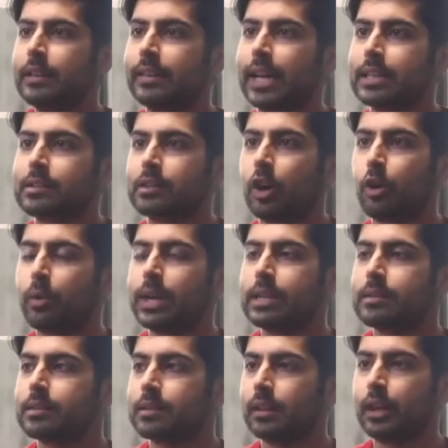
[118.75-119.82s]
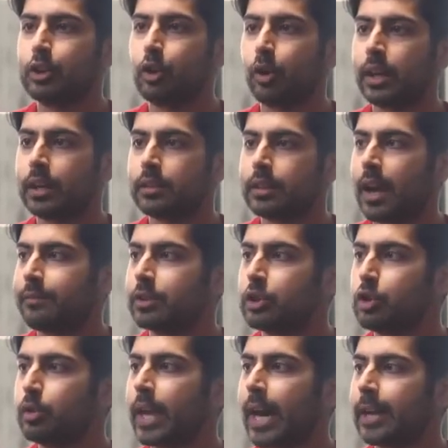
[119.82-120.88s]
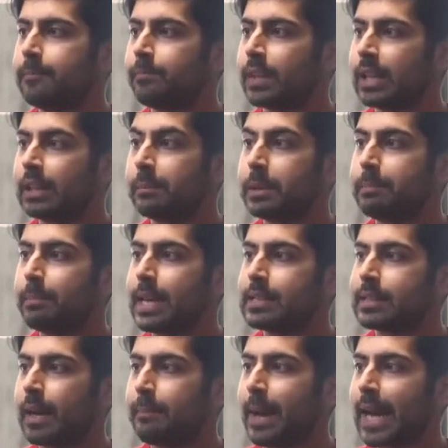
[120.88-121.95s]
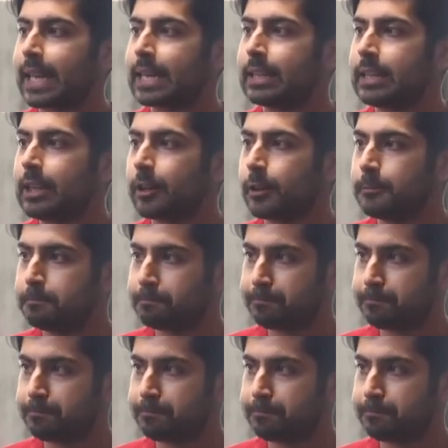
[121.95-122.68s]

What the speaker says: That's always annoying to have to do that. Let me paste that back in here.